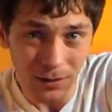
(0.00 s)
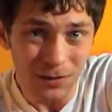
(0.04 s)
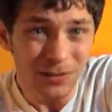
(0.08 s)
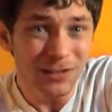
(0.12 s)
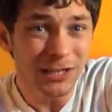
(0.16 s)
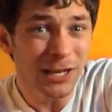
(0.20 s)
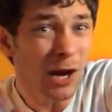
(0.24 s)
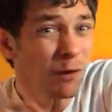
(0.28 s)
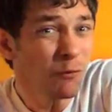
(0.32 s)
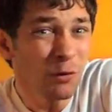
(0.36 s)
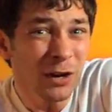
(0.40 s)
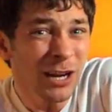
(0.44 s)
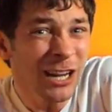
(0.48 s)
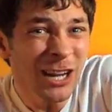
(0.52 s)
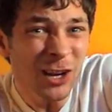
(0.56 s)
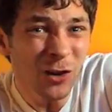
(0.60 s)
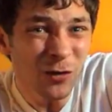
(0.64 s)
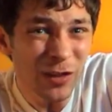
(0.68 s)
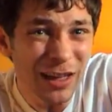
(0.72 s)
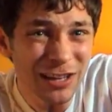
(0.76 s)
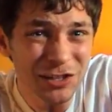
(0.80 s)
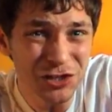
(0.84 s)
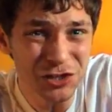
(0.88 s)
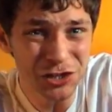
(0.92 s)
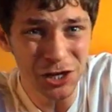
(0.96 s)
Did I really look
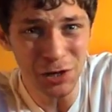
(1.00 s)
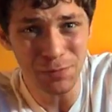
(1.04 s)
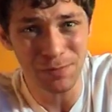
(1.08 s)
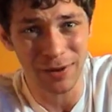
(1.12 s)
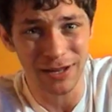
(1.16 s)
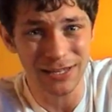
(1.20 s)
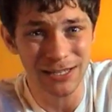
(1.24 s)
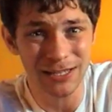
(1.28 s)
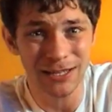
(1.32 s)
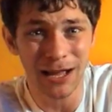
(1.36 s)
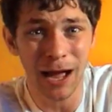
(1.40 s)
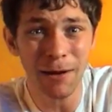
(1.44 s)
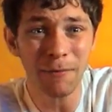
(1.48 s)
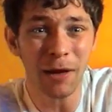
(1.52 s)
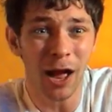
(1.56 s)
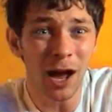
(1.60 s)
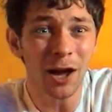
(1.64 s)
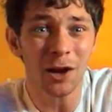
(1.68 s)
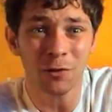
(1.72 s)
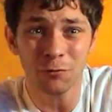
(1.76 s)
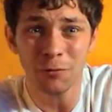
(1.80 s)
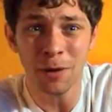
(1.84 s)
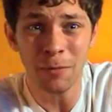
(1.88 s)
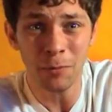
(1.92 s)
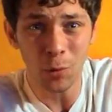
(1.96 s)
that stupid? I mean, I
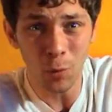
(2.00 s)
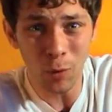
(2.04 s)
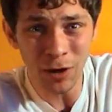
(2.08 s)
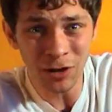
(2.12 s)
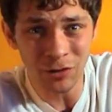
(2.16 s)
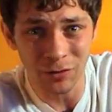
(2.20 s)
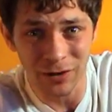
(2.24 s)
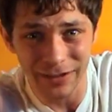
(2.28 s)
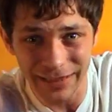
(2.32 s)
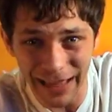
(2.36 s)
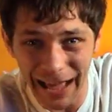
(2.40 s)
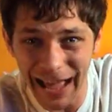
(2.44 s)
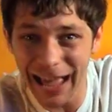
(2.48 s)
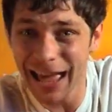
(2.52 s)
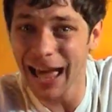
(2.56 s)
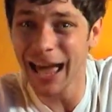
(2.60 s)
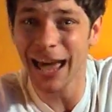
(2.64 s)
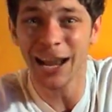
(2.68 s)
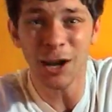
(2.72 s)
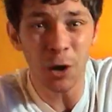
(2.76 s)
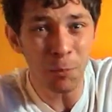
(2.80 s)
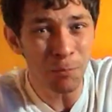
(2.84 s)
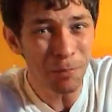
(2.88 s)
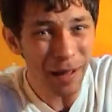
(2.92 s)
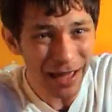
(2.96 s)
can remember wondering that,
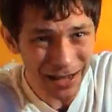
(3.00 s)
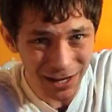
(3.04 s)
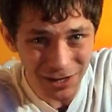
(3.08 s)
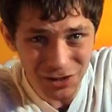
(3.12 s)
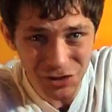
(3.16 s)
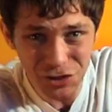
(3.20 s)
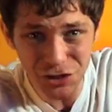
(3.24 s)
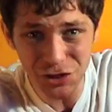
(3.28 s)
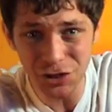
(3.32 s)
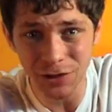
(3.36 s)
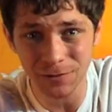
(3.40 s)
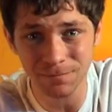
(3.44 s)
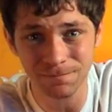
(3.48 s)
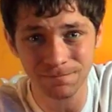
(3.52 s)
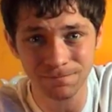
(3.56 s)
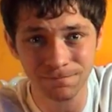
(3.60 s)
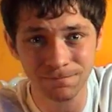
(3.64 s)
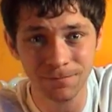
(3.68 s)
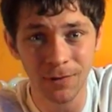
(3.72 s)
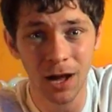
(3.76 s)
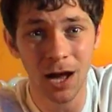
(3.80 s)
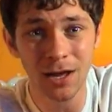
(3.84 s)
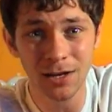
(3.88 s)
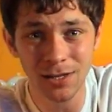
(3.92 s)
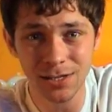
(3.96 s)
and on balance,
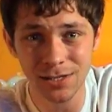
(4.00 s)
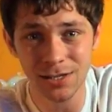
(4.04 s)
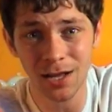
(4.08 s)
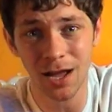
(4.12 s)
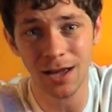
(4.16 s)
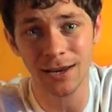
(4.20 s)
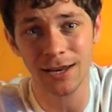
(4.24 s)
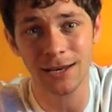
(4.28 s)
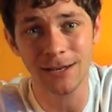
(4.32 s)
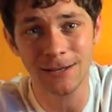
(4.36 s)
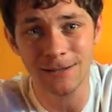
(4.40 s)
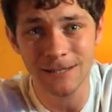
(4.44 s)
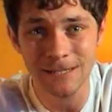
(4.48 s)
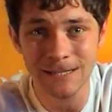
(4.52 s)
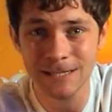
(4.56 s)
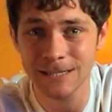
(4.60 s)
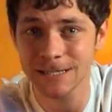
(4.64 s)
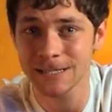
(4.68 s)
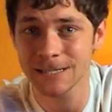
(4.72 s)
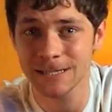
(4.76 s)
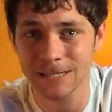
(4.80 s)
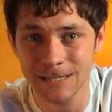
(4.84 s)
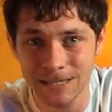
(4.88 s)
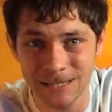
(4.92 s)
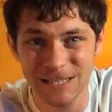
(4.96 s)
I decided
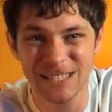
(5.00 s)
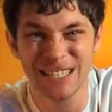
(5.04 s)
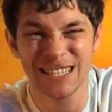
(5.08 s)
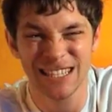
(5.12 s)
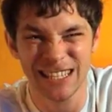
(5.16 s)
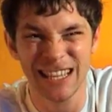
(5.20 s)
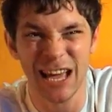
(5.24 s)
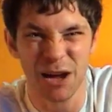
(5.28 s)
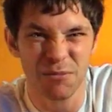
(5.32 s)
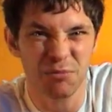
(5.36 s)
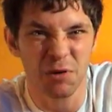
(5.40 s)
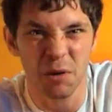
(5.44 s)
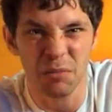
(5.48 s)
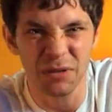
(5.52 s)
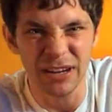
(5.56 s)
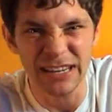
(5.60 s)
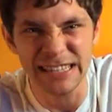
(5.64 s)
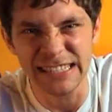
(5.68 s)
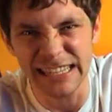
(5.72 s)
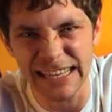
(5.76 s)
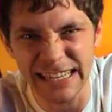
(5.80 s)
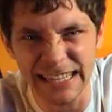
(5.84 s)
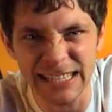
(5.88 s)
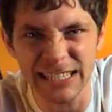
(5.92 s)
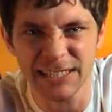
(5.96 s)
that I probably
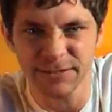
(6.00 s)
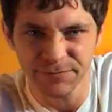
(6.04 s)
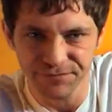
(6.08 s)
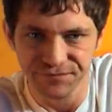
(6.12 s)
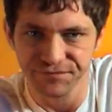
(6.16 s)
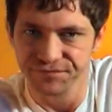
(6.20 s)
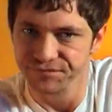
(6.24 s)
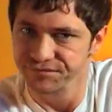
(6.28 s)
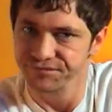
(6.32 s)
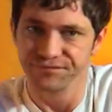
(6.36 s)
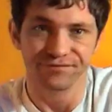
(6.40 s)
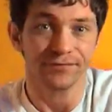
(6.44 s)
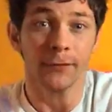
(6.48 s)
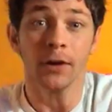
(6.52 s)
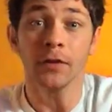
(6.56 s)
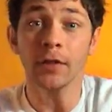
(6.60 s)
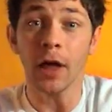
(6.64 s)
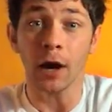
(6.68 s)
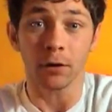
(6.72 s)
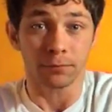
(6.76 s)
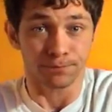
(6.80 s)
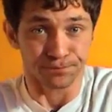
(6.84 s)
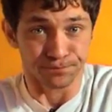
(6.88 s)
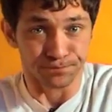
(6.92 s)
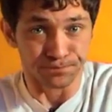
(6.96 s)
did.
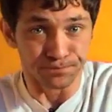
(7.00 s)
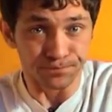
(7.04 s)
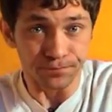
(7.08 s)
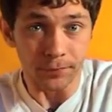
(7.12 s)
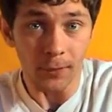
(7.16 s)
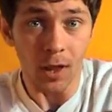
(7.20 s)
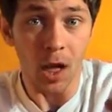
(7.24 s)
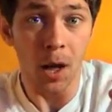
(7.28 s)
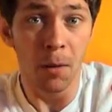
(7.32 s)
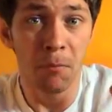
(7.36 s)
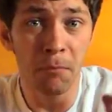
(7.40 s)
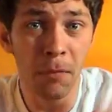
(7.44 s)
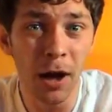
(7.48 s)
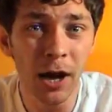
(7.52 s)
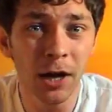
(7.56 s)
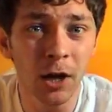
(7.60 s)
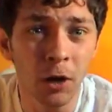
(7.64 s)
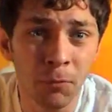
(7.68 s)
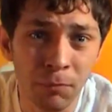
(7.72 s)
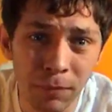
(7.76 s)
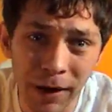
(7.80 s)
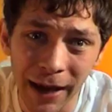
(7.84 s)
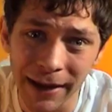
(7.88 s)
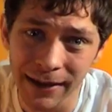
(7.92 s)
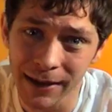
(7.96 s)
No. My
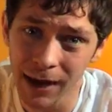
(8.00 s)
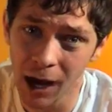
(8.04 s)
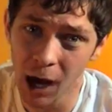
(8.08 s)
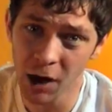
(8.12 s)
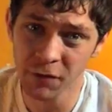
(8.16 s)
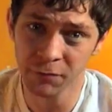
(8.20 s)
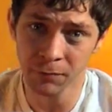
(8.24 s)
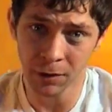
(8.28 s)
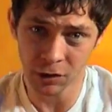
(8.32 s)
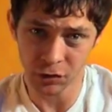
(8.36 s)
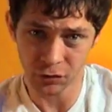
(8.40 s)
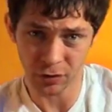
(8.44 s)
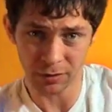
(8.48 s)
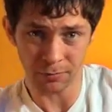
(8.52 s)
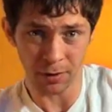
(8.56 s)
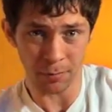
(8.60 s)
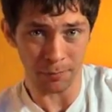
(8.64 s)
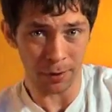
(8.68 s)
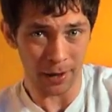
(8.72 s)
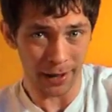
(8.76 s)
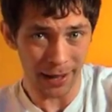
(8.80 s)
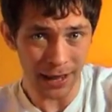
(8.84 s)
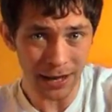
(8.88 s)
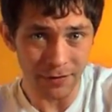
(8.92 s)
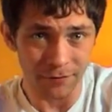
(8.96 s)
complaint over my treatment
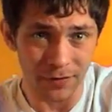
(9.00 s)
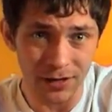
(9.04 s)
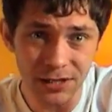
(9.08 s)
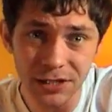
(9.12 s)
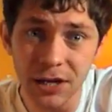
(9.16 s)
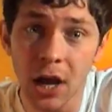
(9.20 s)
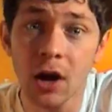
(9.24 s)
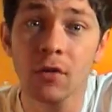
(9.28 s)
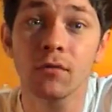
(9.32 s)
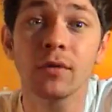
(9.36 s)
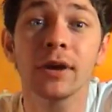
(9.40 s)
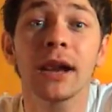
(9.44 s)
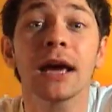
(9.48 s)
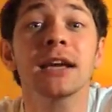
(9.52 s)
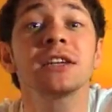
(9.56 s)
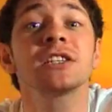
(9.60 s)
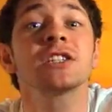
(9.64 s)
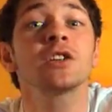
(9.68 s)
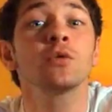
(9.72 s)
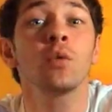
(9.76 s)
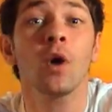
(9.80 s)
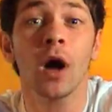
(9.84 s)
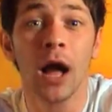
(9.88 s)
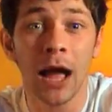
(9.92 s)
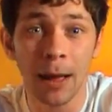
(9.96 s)
by Avis relates
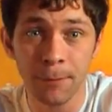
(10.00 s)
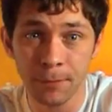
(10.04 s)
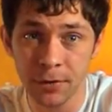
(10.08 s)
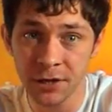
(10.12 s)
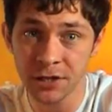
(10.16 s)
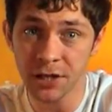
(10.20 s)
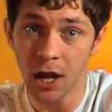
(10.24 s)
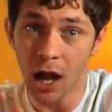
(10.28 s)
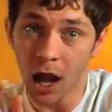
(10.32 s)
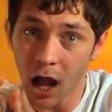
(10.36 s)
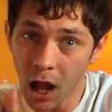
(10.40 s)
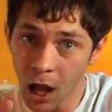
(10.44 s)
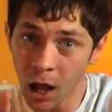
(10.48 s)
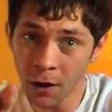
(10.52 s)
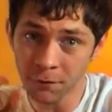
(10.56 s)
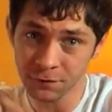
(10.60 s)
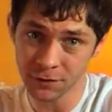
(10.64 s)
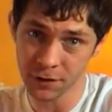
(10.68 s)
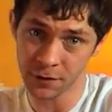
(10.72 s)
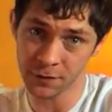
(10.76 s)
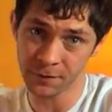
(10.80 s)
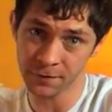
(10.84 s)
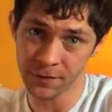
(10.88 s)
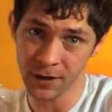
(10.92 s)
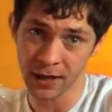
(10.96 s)
to what happened
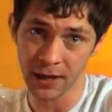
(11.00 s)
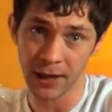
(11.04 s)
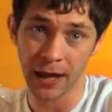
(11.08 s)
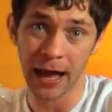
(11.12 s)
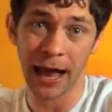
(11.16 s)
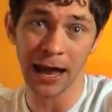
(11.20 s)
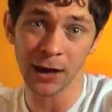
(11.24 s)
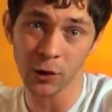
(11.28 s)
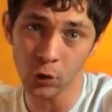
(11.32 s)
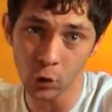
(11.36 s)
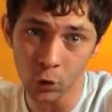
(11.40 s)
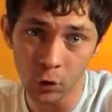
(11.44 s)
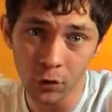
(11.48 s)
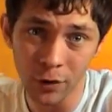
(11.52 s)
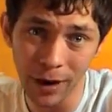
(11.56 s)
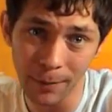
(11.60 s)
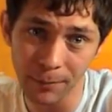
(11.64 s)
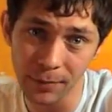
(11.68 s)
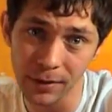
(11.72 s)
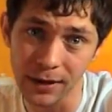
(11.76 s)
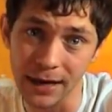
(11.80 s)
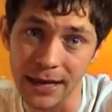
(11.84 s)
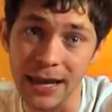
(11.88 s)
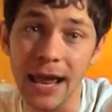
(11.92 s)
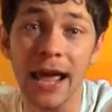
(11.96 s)
after the vicar and Lord
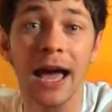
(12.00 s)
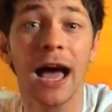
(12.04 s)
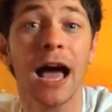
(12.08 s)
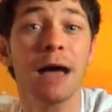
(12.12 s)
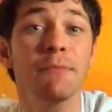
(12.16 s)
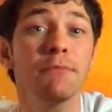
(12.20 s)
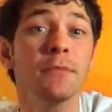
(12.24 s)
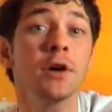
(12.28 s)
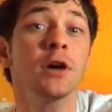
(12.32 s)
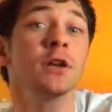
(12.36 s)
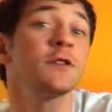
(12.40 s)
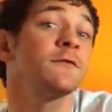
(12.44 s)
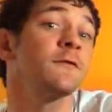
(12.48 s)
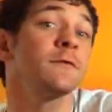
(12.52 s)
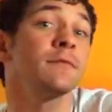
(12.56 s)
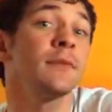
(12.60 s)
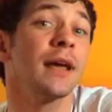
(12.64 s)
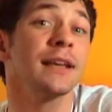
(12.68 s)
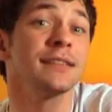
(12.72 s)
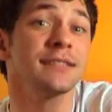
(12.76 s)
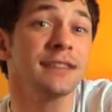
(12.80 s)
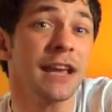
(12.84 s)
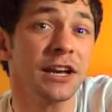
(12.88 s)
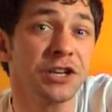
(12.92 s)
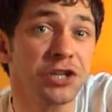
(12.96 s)
Crappenley emerged from
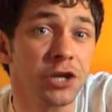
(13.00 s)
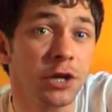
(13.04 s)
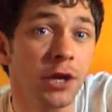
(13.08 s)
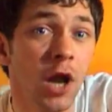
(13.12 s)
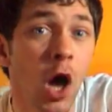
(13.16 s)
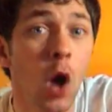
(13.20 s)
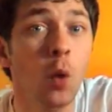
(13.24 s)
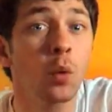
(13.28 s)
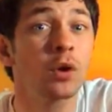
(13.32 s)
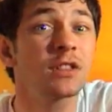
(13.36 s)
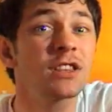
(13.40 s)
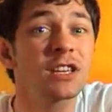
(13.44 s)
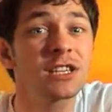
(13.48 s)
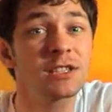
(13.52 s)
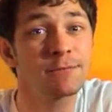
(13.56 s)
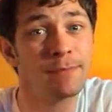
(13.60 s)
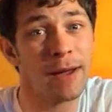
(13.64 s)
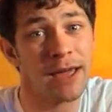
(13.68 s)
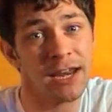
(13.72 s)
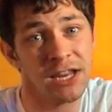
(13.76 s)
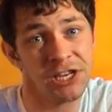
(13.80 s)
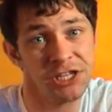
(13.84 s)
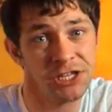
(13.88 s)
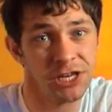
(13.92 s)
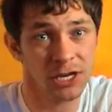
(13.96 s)
their session with the
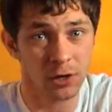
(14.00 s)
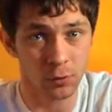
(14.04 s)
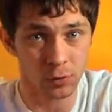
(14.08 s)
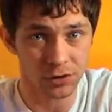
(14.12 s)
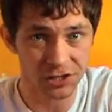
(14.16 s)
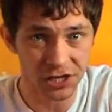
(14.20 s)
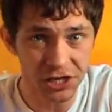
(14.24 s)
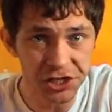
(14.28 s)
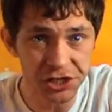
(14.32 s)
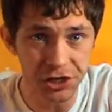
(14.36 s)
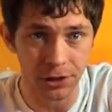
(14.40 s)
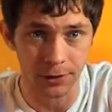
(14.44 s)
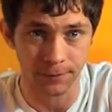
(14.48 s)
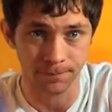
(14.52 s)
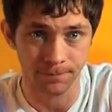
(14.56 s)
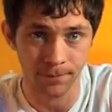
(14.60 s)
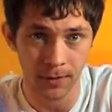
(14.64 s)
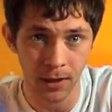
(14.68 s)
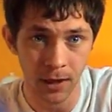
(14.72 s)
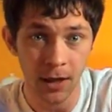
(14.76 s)
Spanish Inquisition.